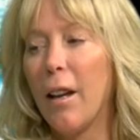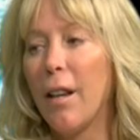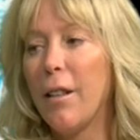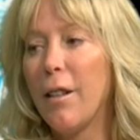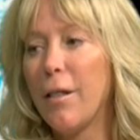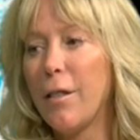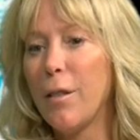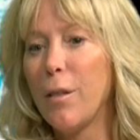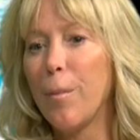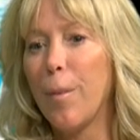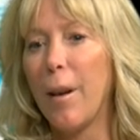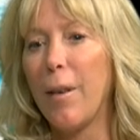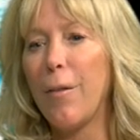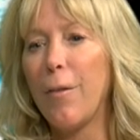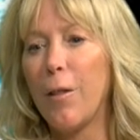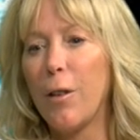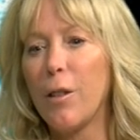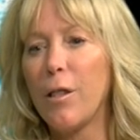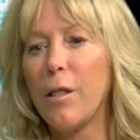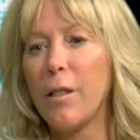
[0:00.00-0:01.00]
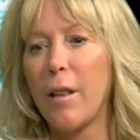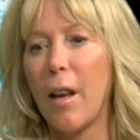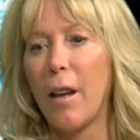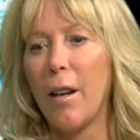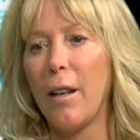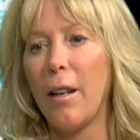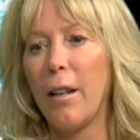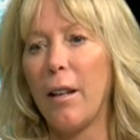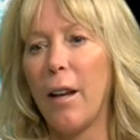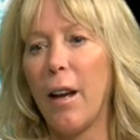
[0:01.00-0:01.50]
This is my first
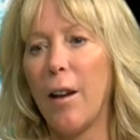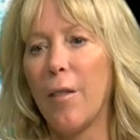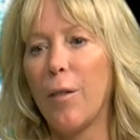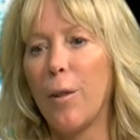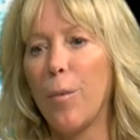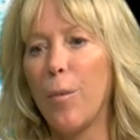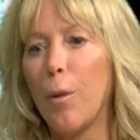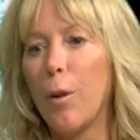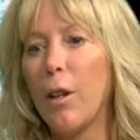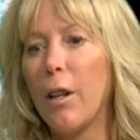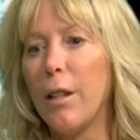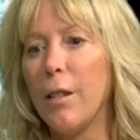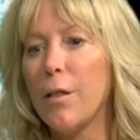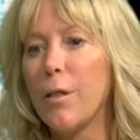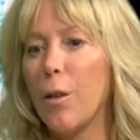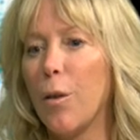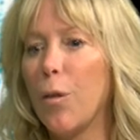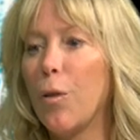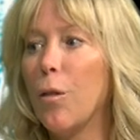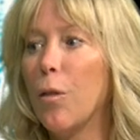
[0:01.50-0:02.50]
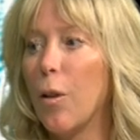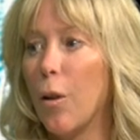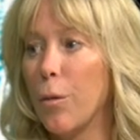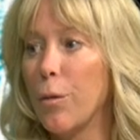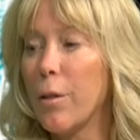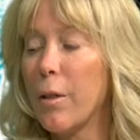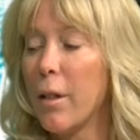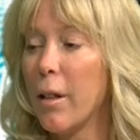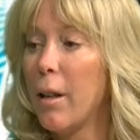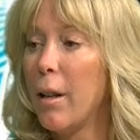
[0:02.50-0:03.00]
setting ever working so
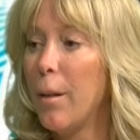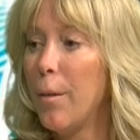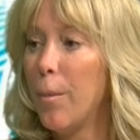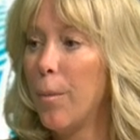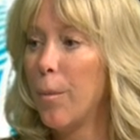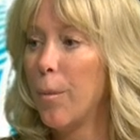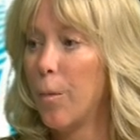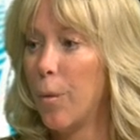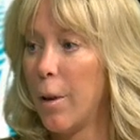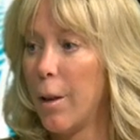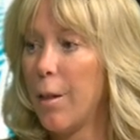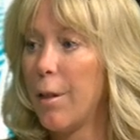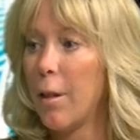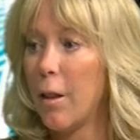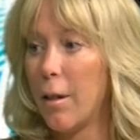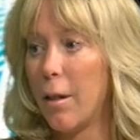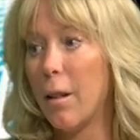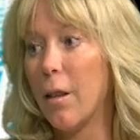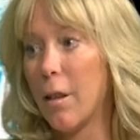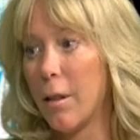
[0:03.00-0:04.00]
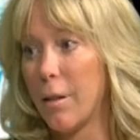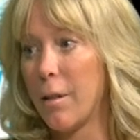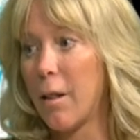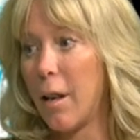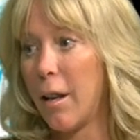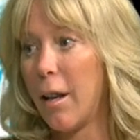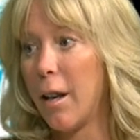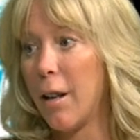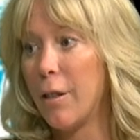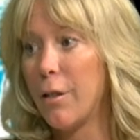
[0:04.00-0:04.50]
closely with a, a
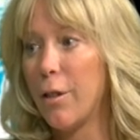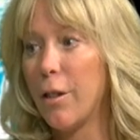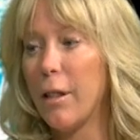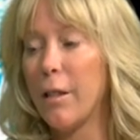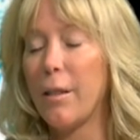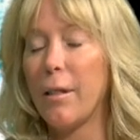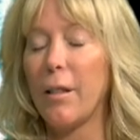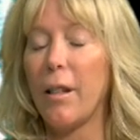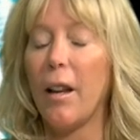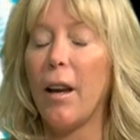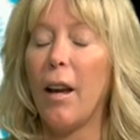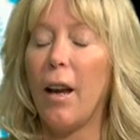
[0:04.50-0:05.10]
psychiatrist,